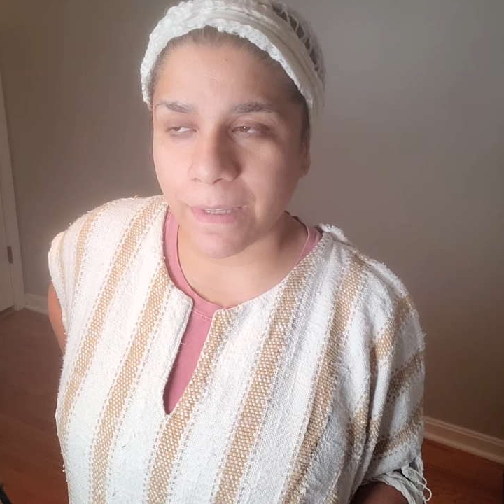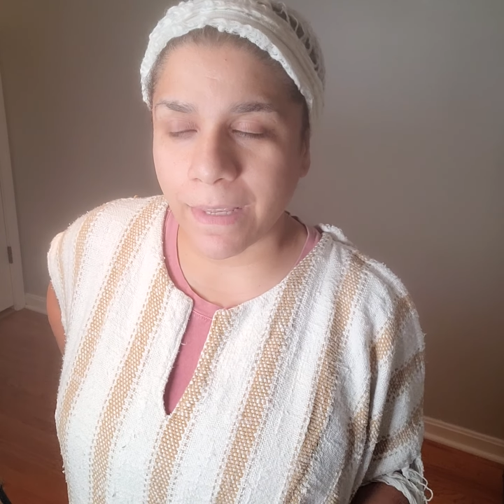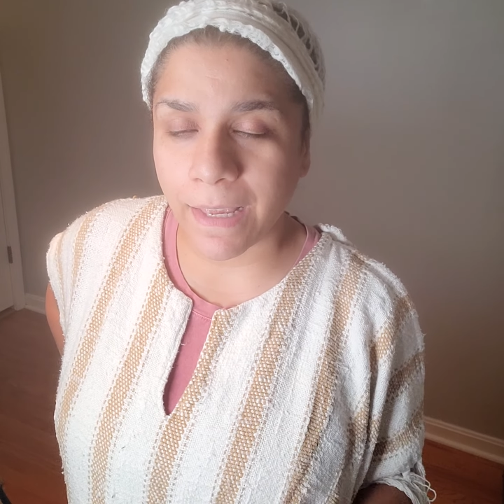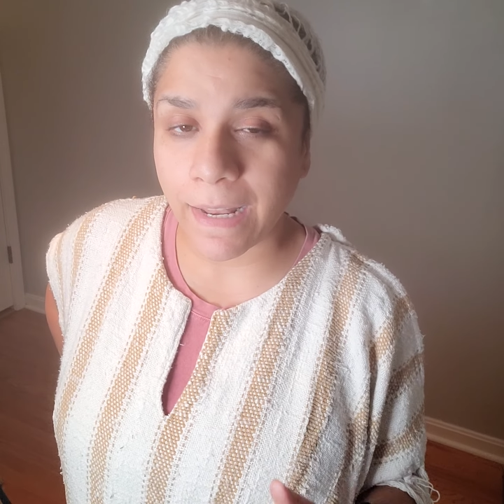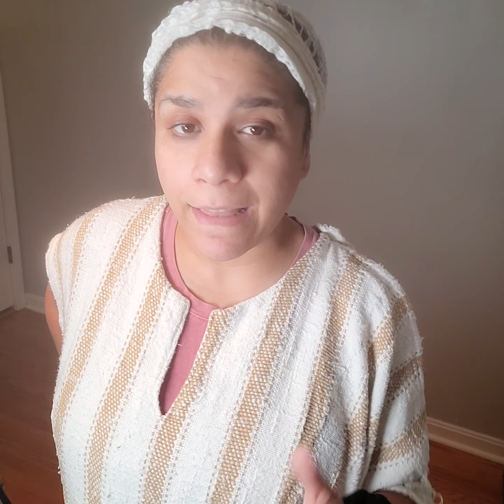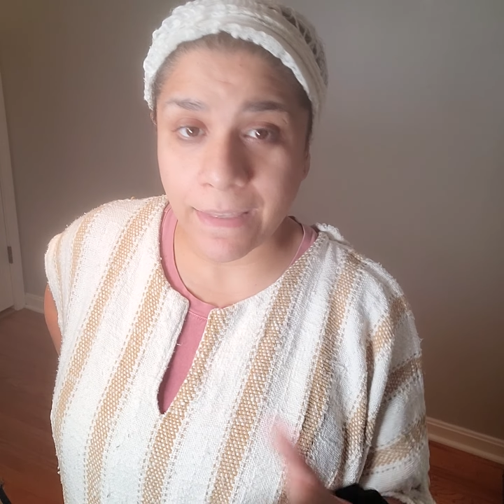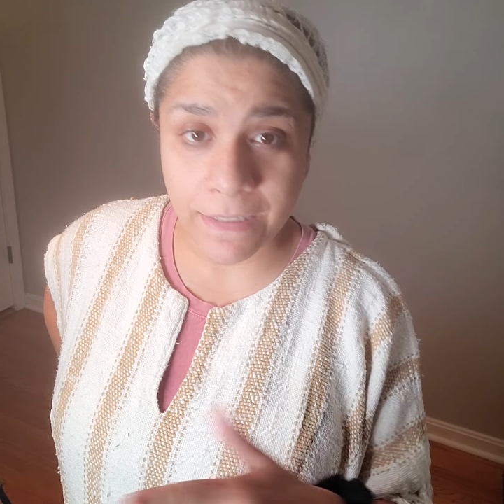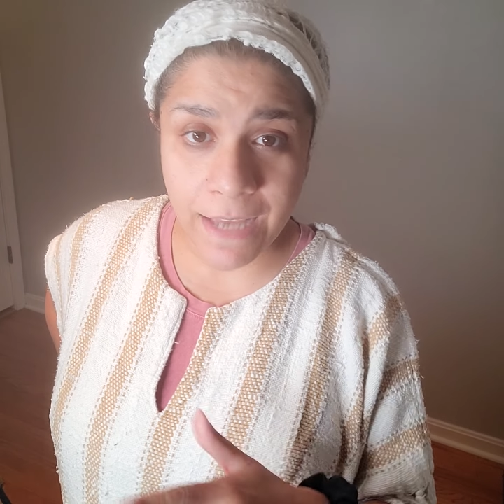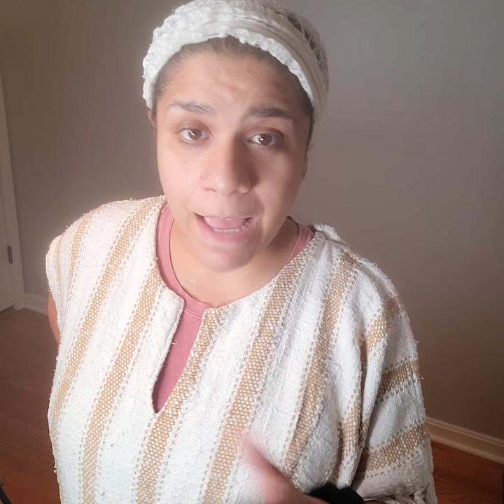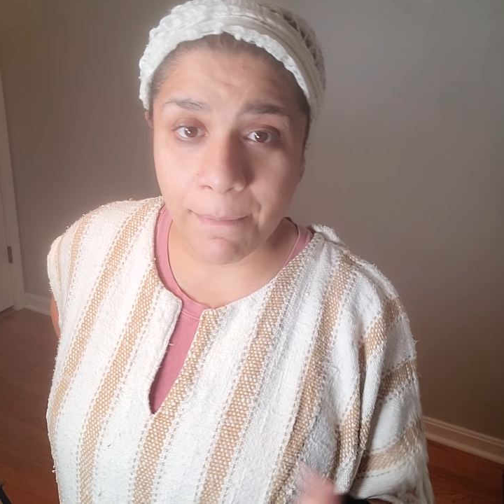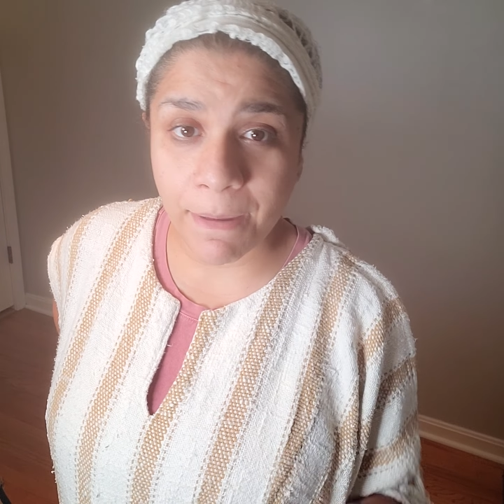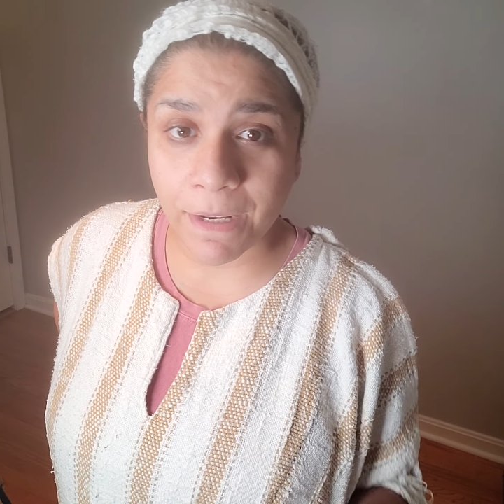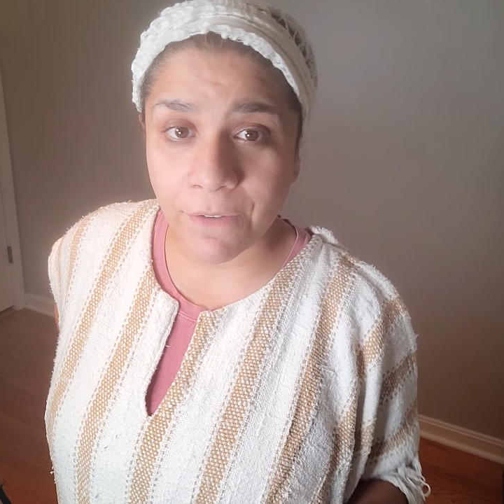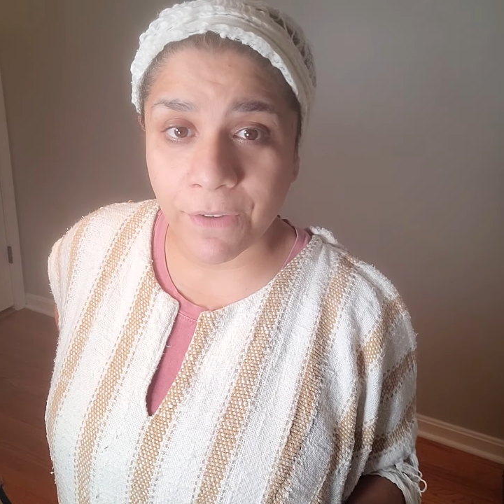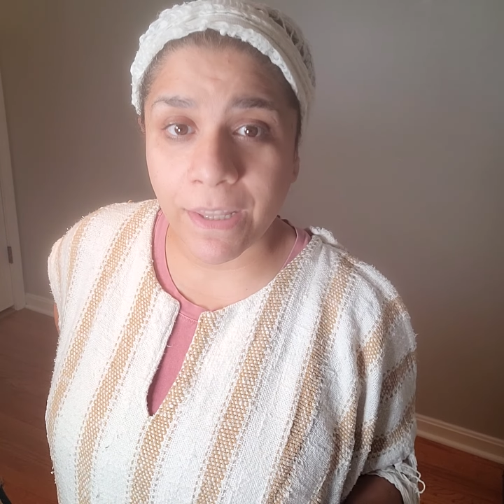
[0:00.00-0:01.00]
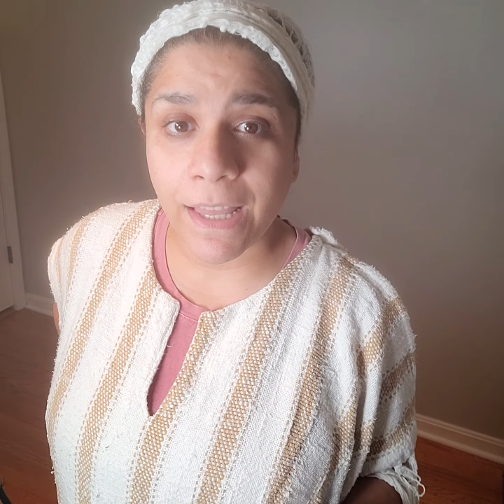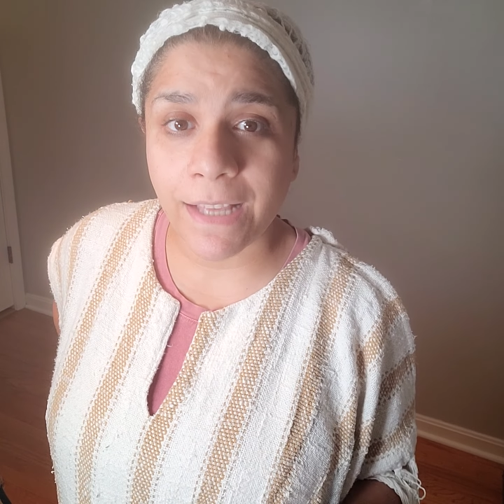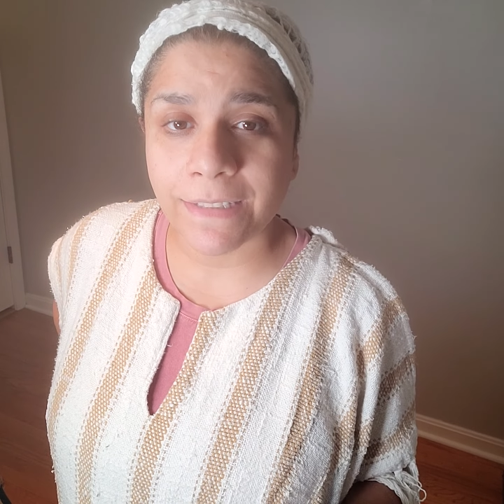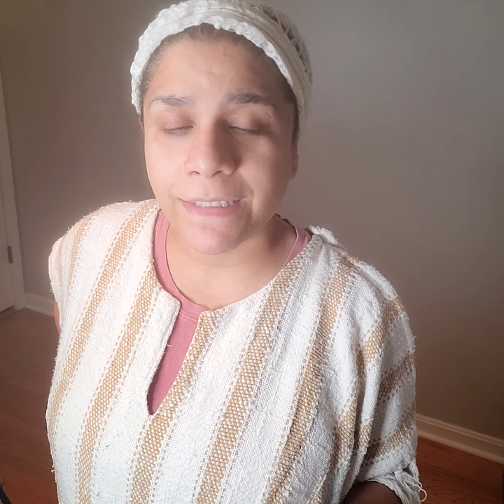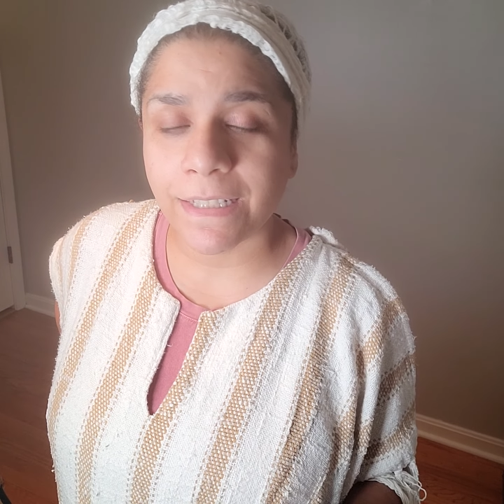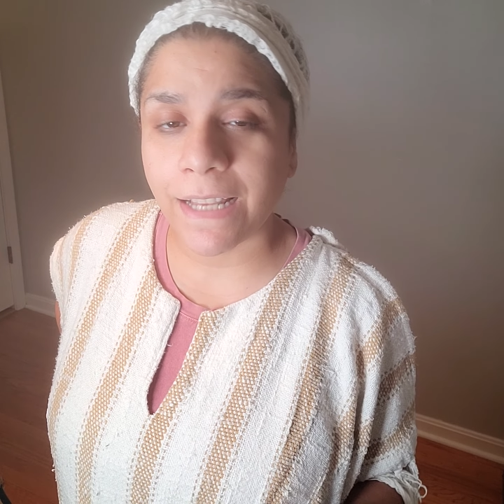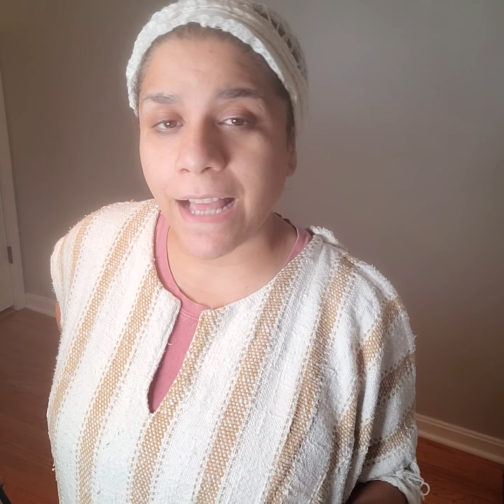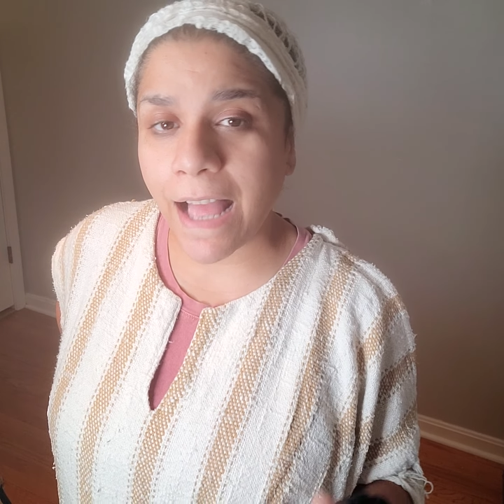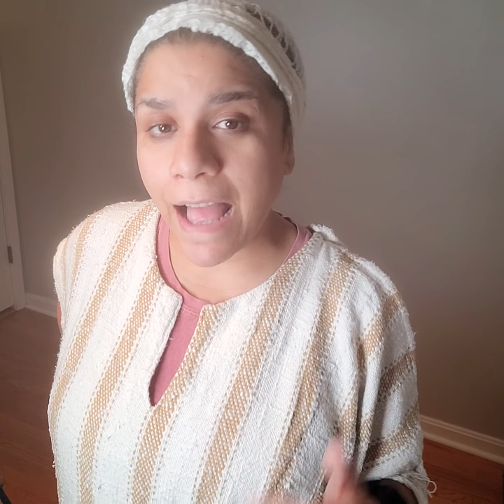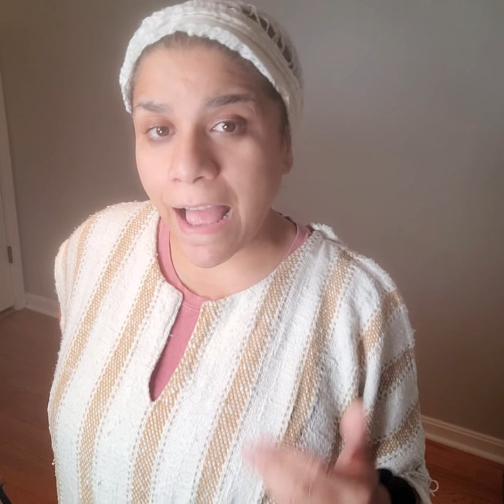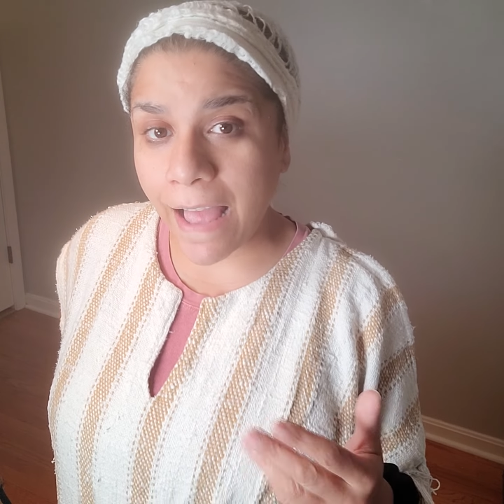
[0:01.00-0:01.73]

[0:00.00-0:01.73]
that at the time I didn't realize it,